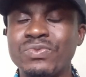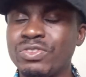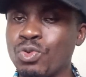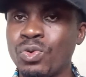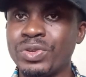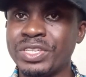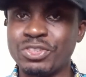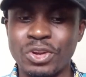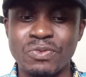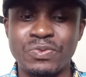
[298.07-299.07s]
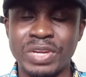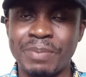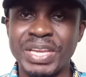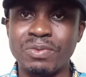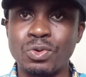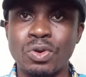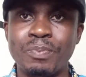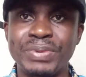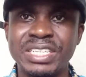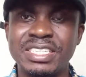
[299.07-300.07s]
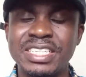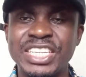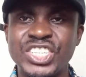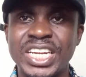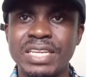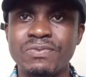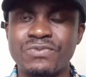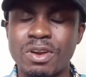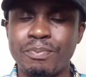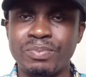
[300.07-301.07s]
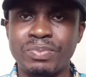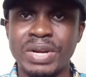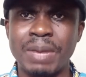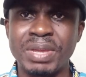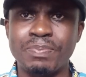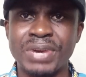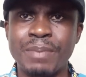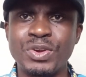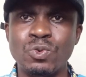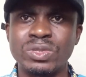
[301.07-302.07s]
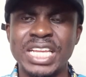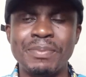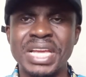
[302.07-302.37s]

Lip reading: So instead of completing the journey from primary oocyte